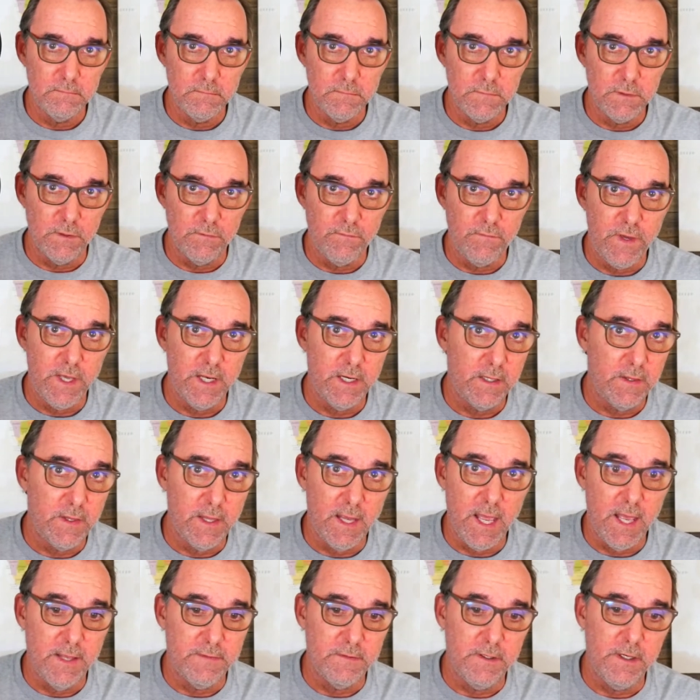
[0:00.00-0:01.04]
defendant that
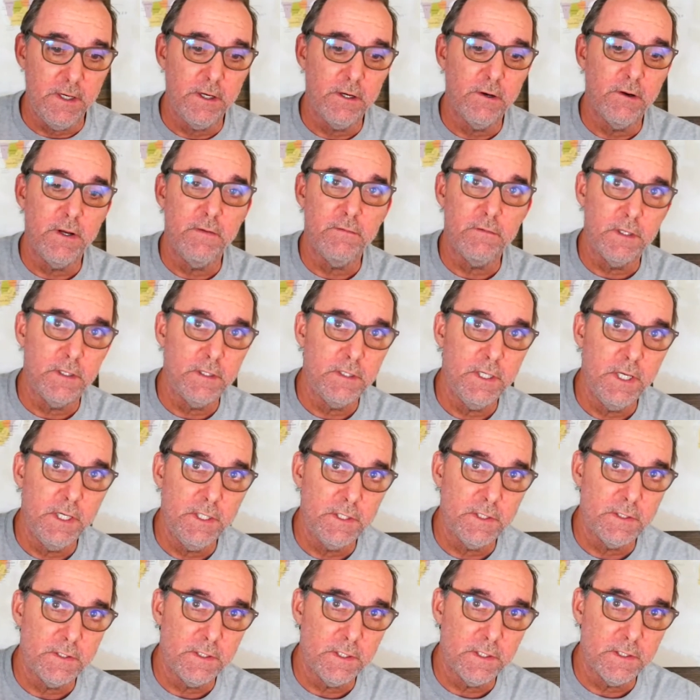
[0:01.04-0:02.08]
has any degree of
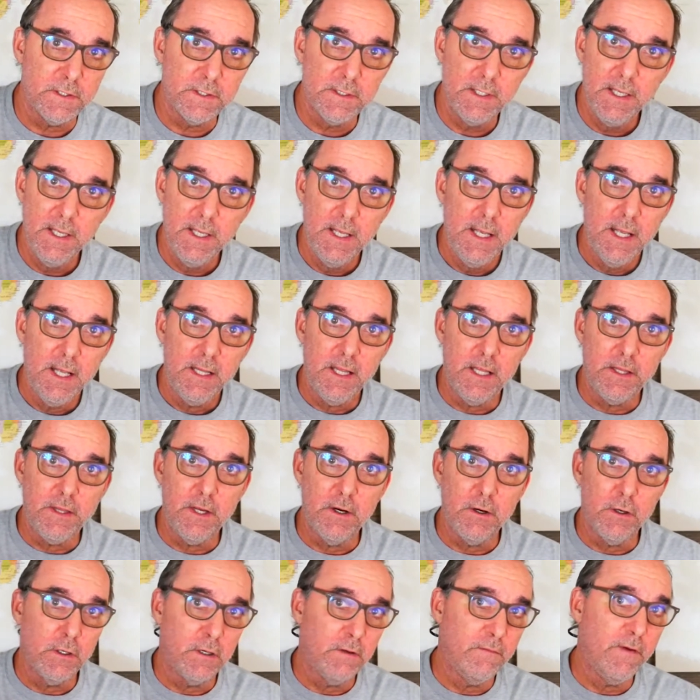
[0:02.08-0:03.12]
litigiousness, that
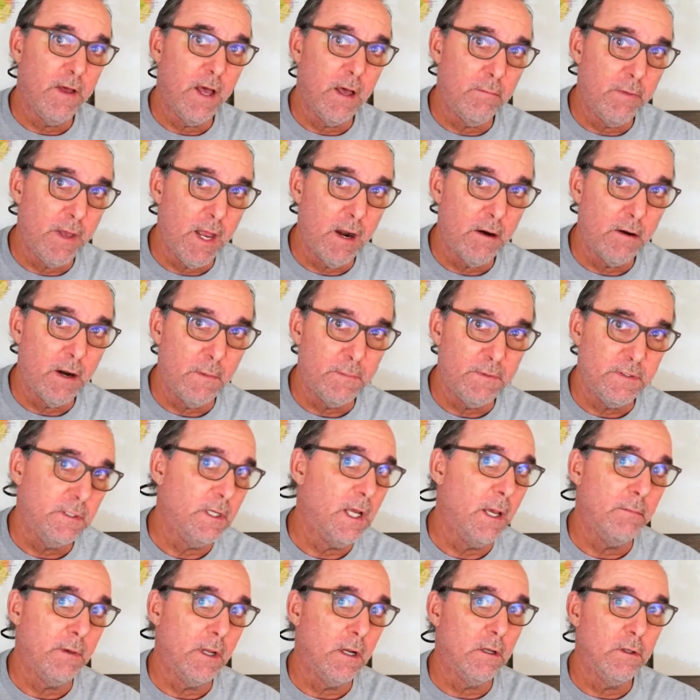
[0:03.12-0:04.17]
they're going to file bankruptcy and
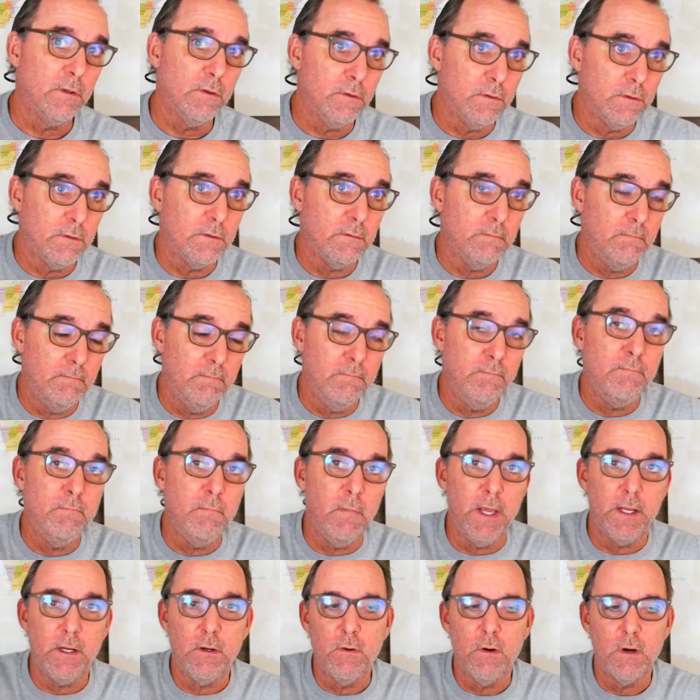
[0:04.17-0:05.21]
I'm going to lose
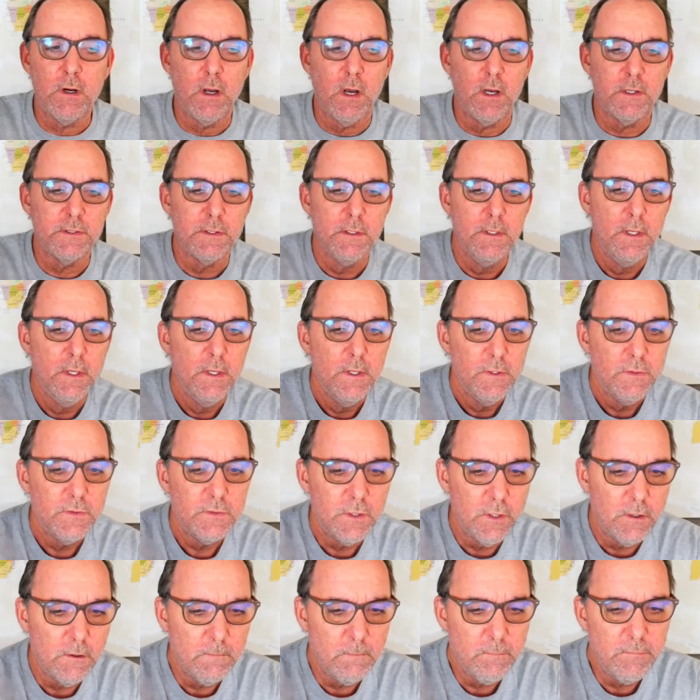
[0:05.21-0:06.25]
my court costs.
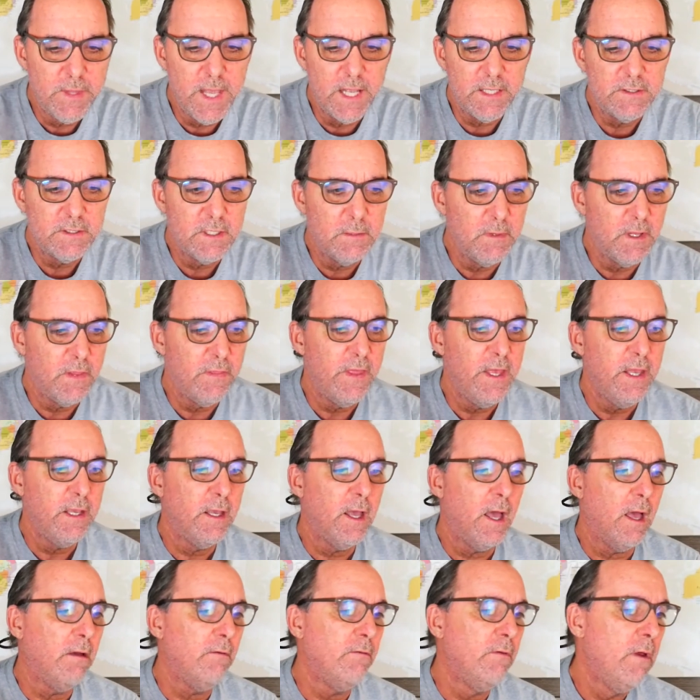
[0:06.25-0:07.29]
So that's something to think
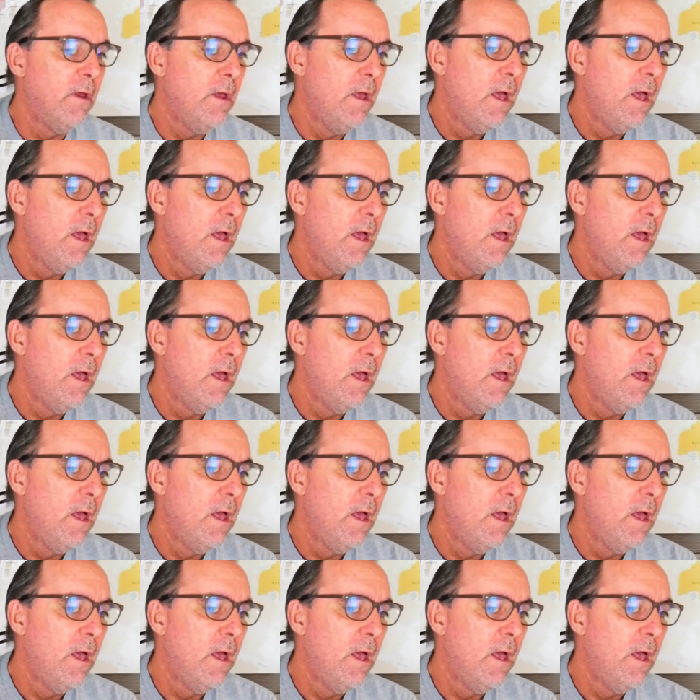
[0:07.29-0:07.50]
of.